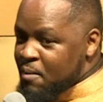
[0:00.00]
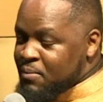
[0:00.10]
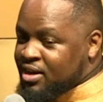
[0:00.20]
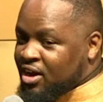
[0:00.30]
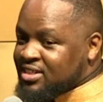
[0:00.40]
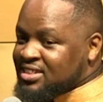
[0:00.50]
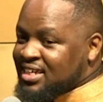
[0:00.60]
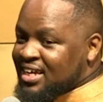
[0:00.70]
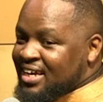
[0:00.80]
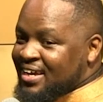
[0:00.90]
Because
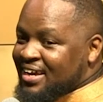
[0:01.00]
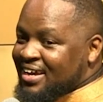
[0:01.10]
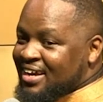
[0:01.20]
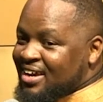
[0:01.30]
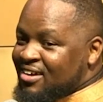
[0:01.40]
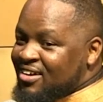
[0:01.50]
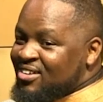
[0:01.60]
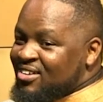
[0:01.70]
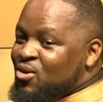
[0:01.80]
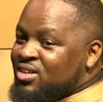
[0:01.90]

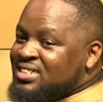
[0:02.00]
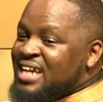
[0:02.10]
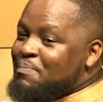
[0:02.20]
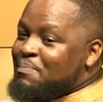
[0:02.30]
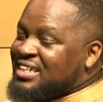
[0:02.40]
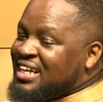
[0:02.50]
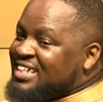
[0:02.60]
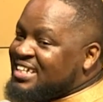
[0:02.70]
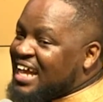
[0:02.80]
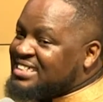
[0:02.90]
you will see a person and
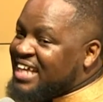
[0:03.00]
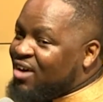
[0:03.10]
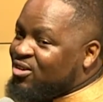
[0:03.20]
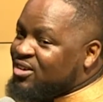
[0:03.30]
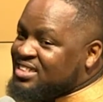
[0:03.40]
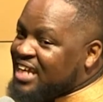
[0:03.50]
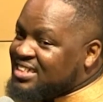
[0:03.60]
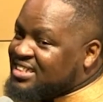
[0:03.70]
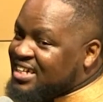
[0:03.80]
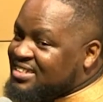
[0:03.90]
think that's their original
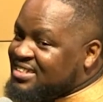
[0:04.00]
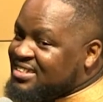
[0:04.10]
state.